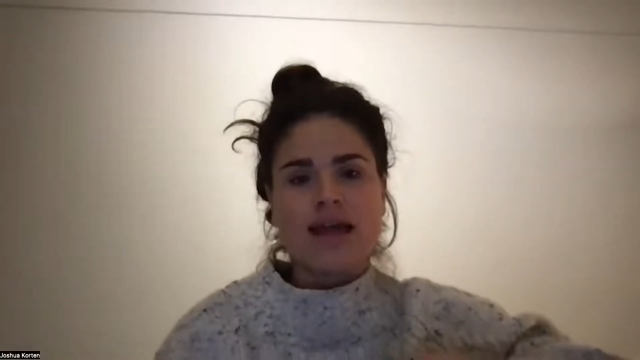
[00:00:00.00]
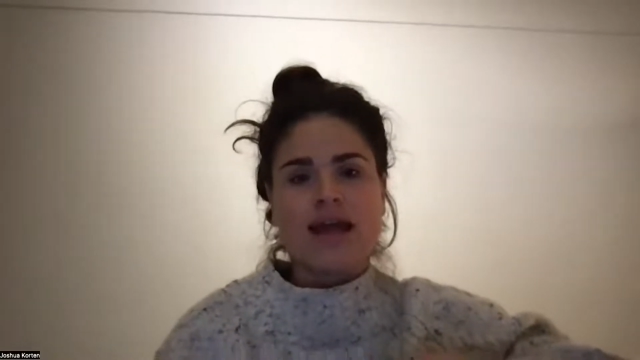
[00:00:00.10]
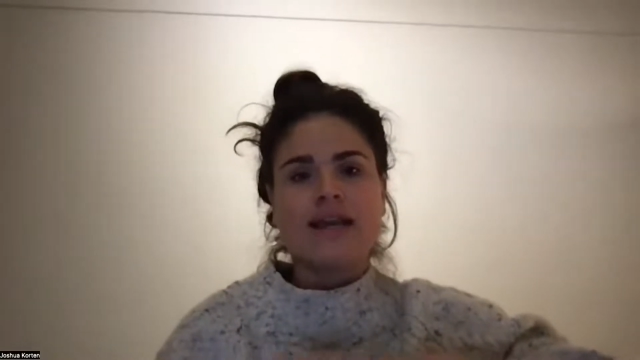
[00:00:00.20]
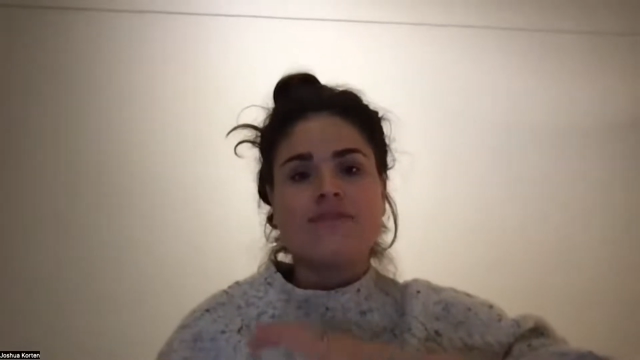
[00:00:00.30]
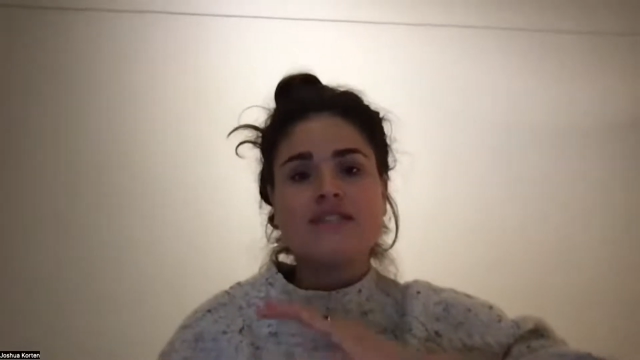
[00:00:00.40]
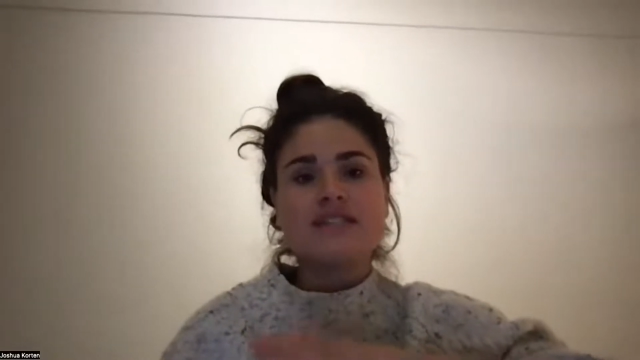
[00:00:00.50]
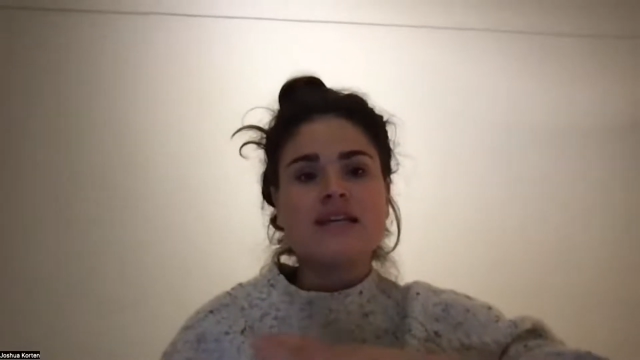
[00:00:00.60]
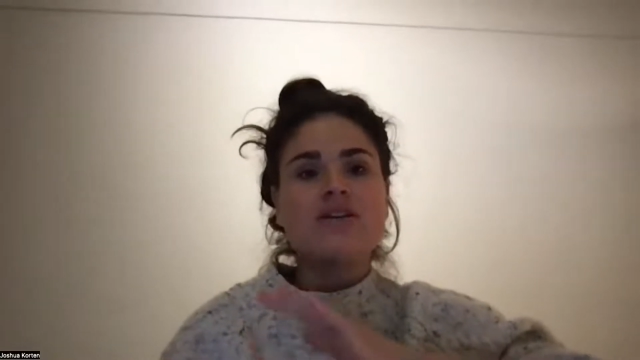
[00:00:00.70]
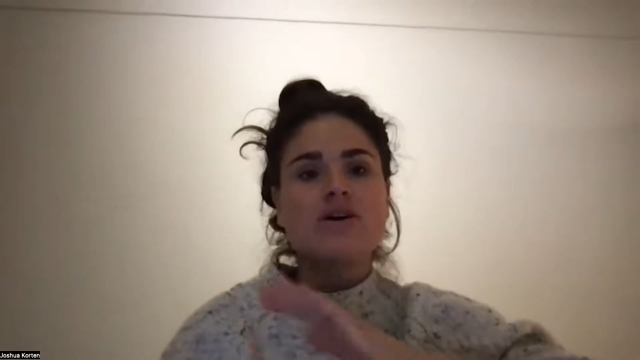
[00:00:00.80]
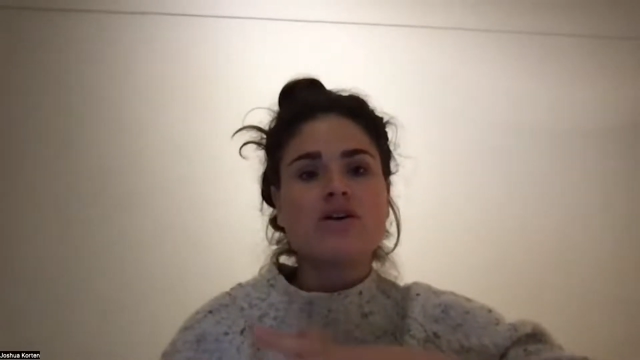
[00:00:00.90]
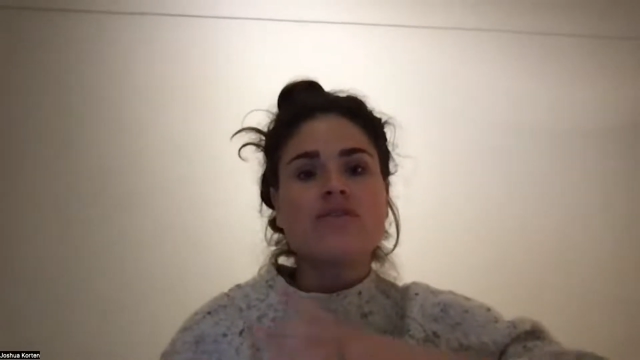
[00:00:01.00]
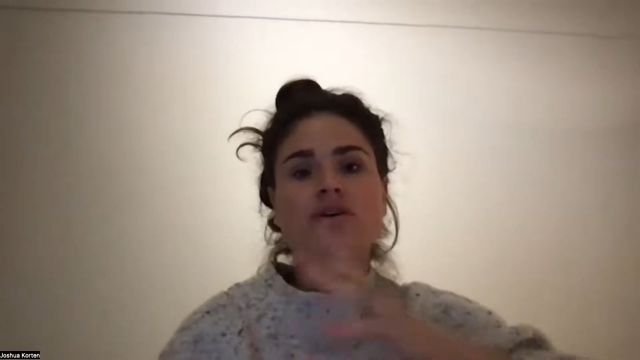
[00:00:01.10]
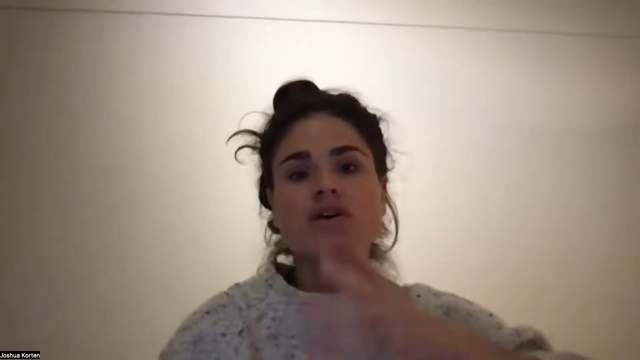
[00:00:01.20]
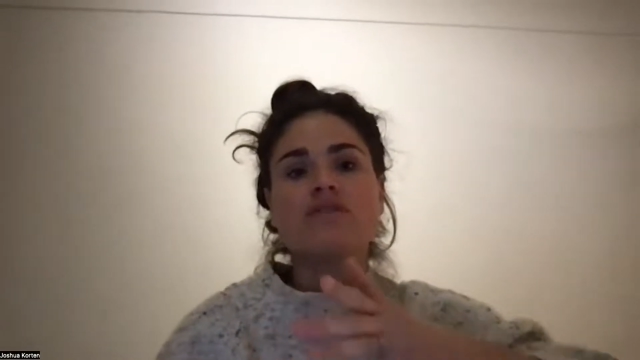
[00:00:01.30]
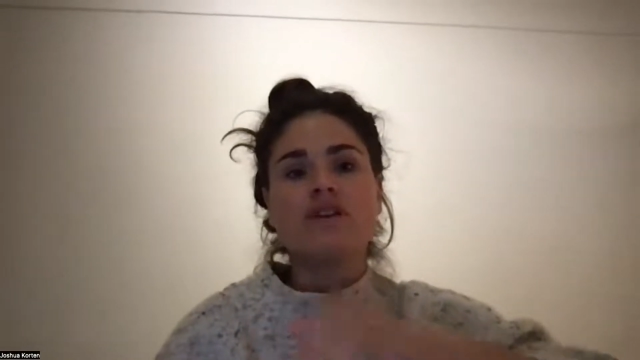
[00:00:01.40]
And I've seen over
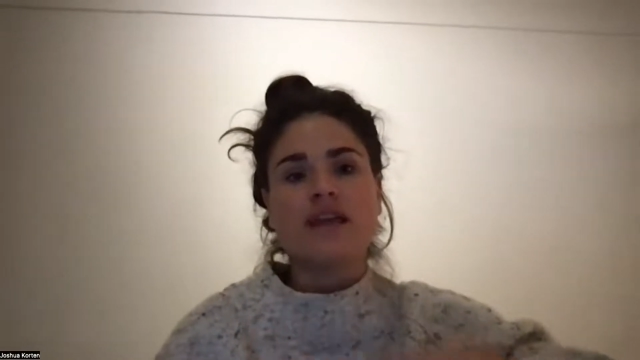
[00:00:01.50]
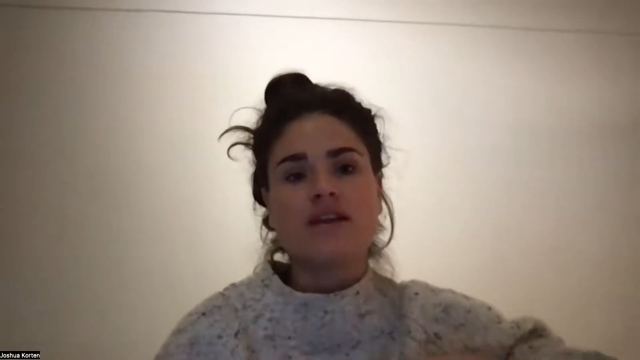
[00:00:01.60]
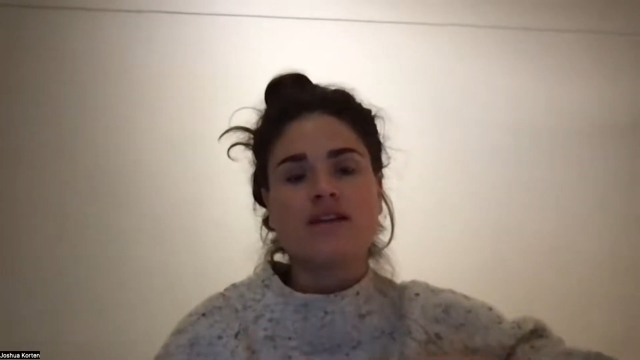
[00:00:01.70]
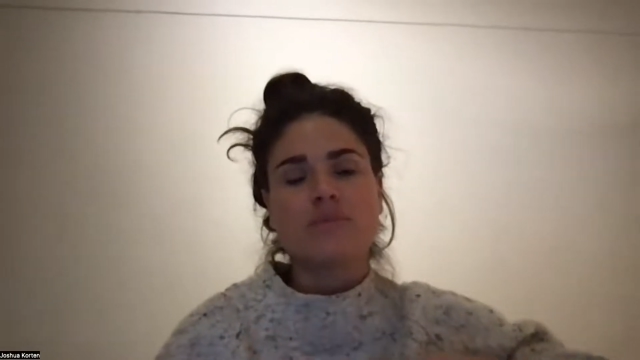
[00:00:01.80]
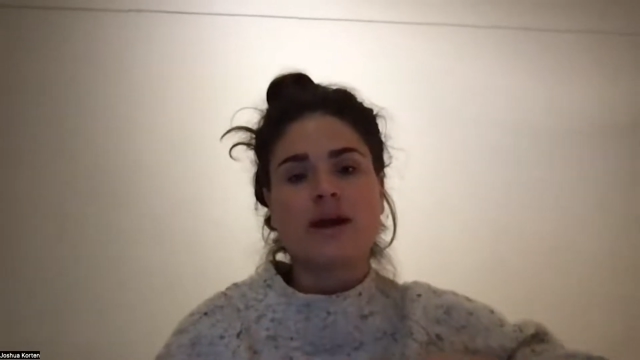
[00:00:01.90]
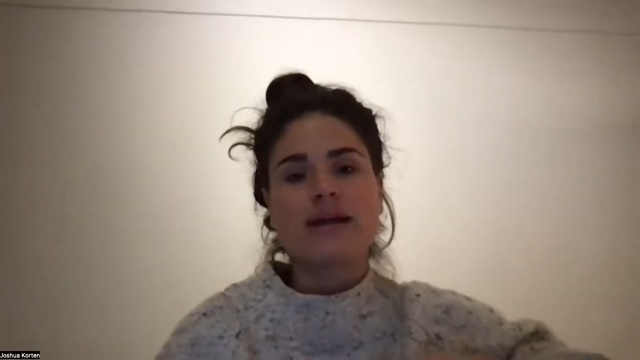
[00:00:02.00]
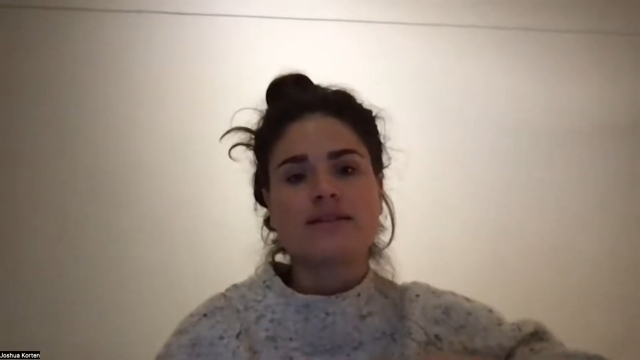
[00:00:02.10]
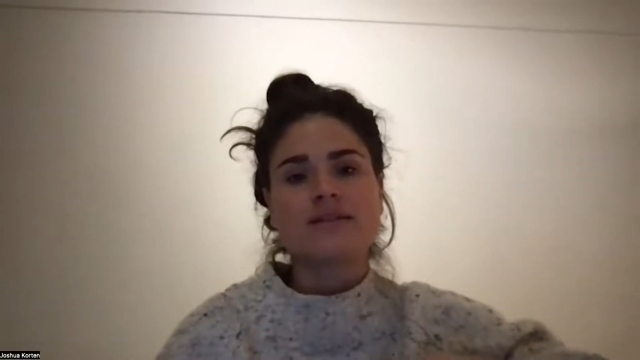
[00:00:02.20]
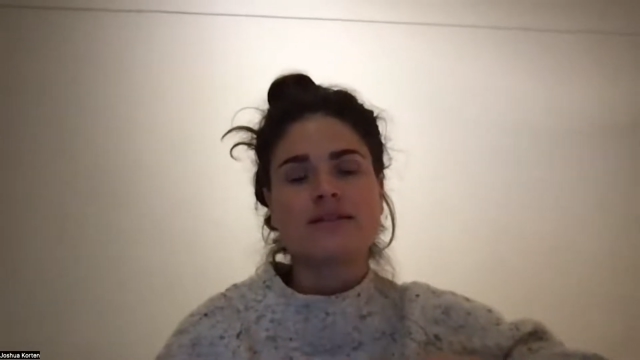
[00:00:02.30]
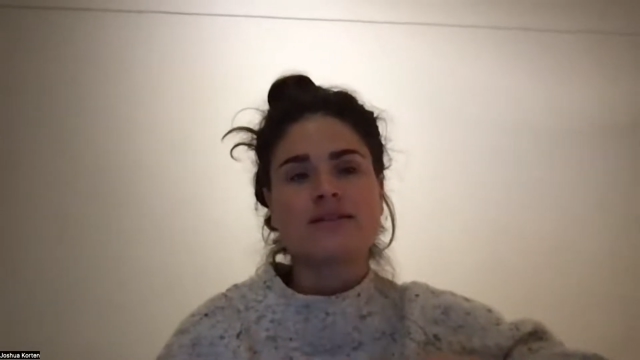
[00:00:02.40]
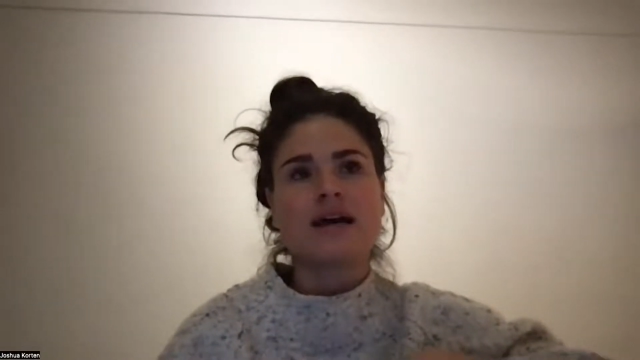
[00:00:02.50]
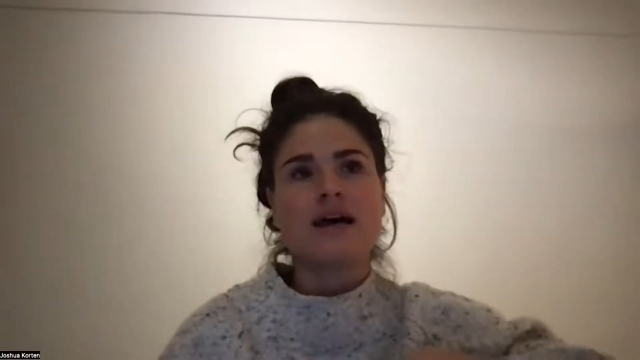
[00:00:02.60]
and over again in practice,